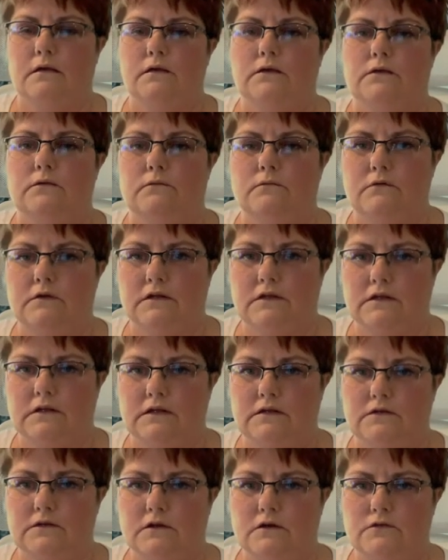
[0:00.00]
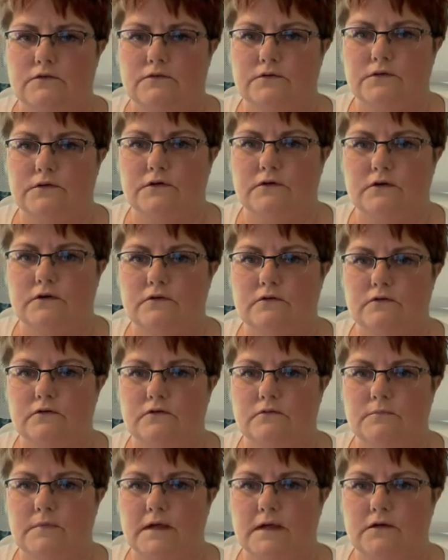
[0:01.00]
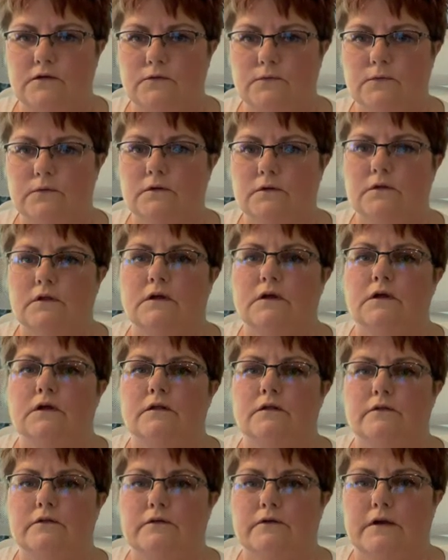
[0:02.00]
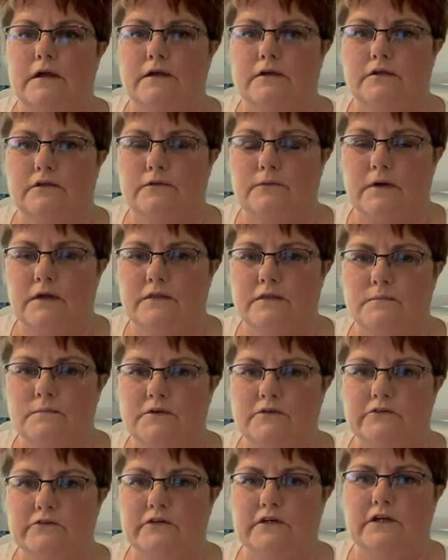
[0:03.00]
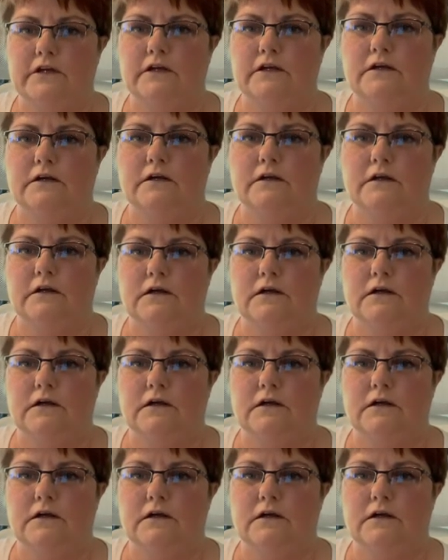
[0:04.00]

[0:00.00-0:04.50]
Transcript: you really need to go through your owner's manual, learn how to thread the machine,